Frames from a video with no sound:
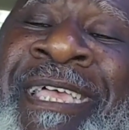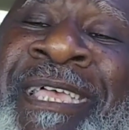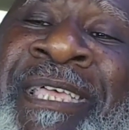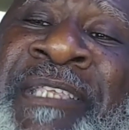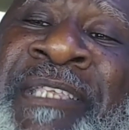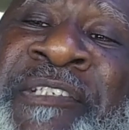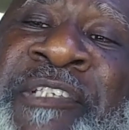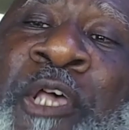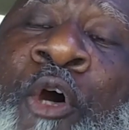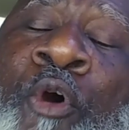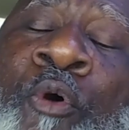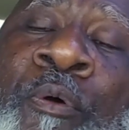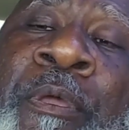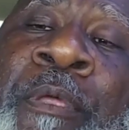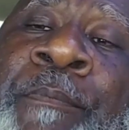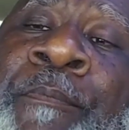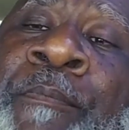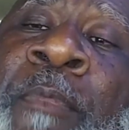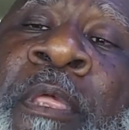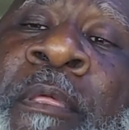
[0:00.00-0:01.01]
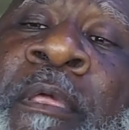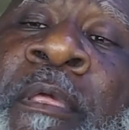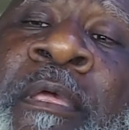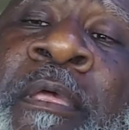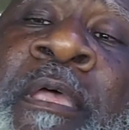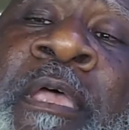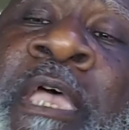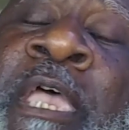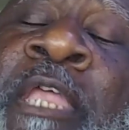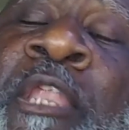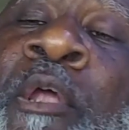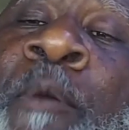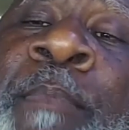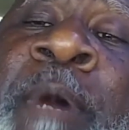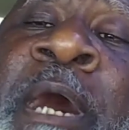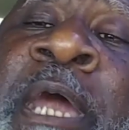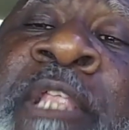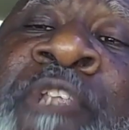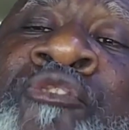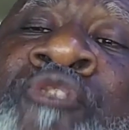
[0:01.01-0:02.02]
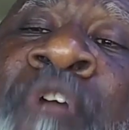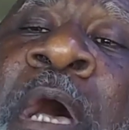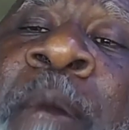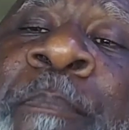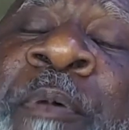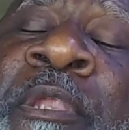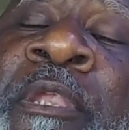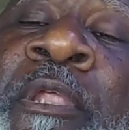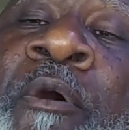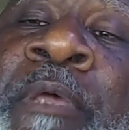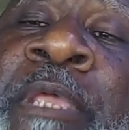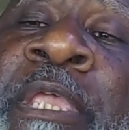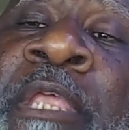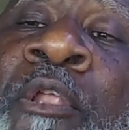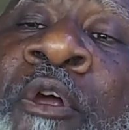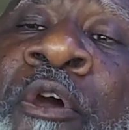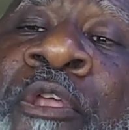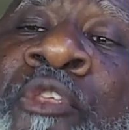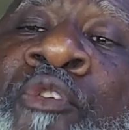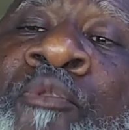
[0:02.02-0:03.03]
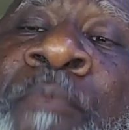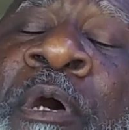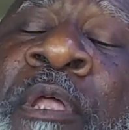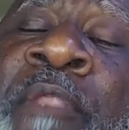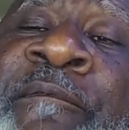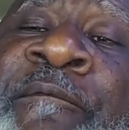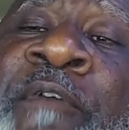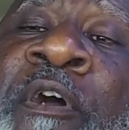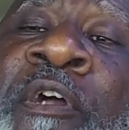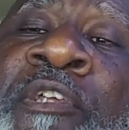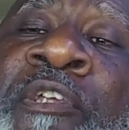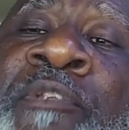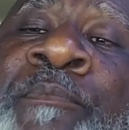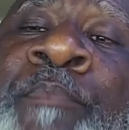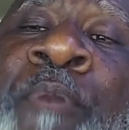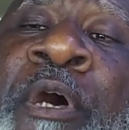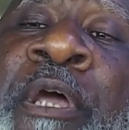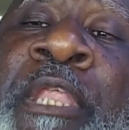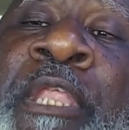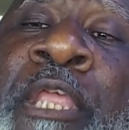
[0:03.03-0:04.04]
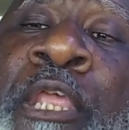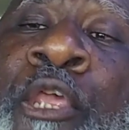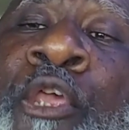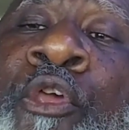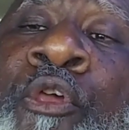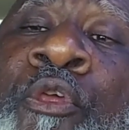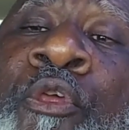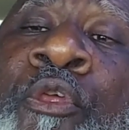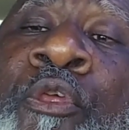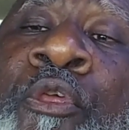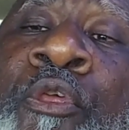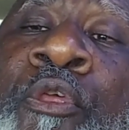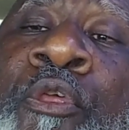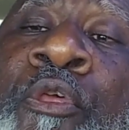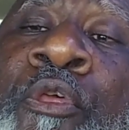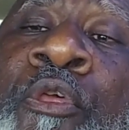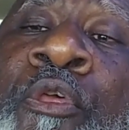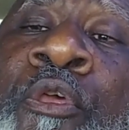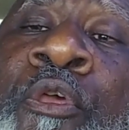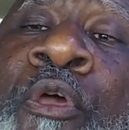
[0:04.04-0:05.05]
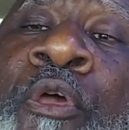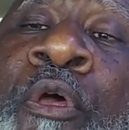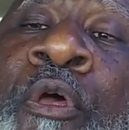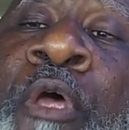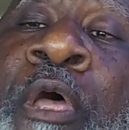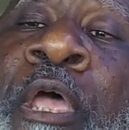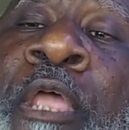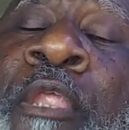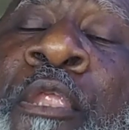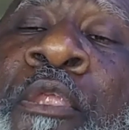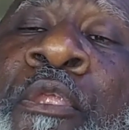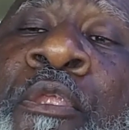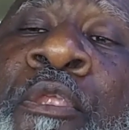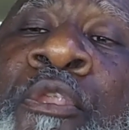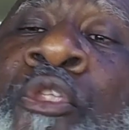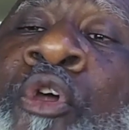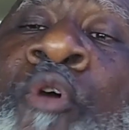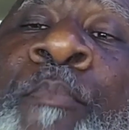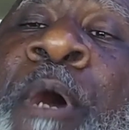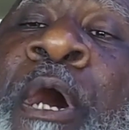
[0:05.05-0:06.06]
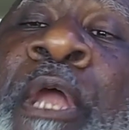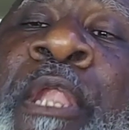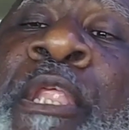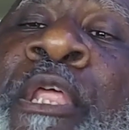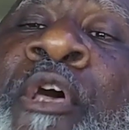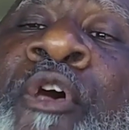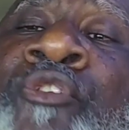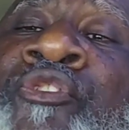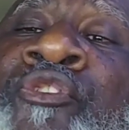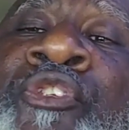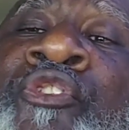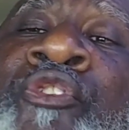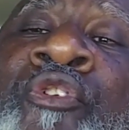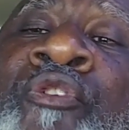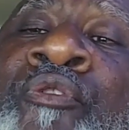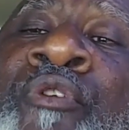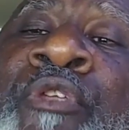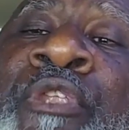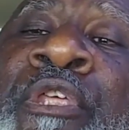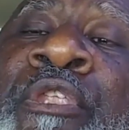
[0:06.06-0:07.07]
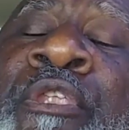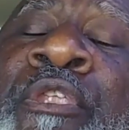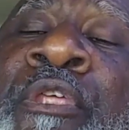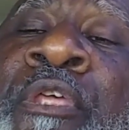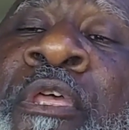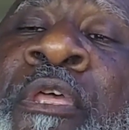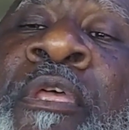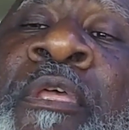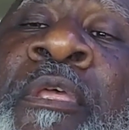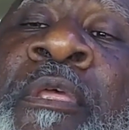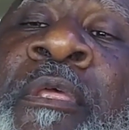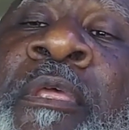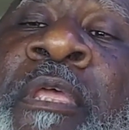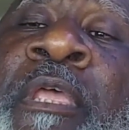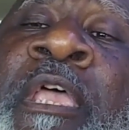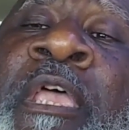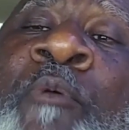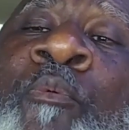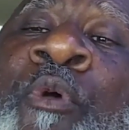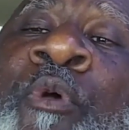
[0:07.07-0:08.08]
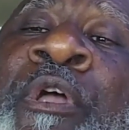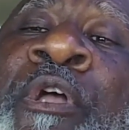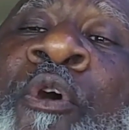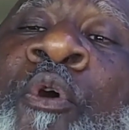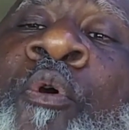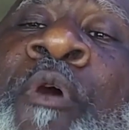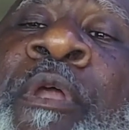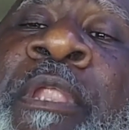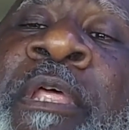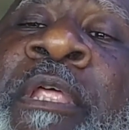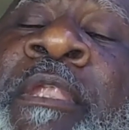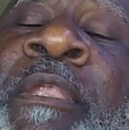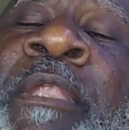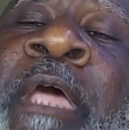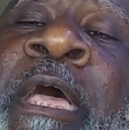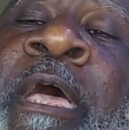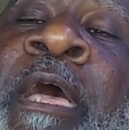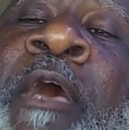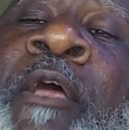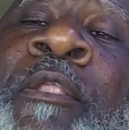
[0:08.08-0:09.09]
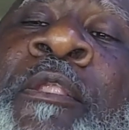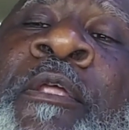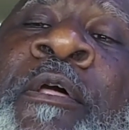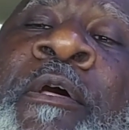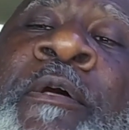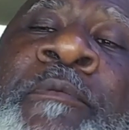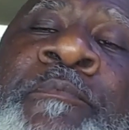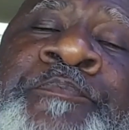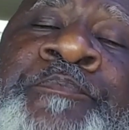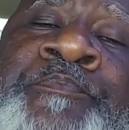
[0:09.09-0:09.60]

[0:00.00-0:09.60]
So ain't nobody dropping no heat on you motherfuckers but here. All right? Nobody else is doing it. And we're going in. Now, look.